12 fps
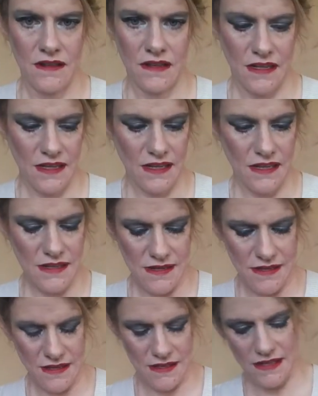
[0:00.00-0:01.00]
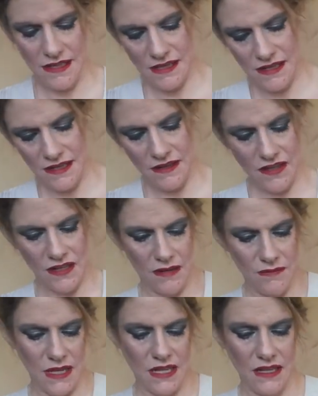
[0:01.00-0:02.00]
Okay, and then I got to
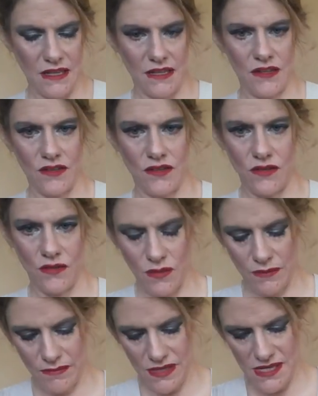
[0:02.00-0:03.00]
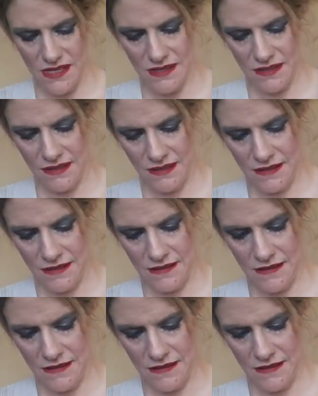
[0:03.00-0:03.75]
make it into one piece.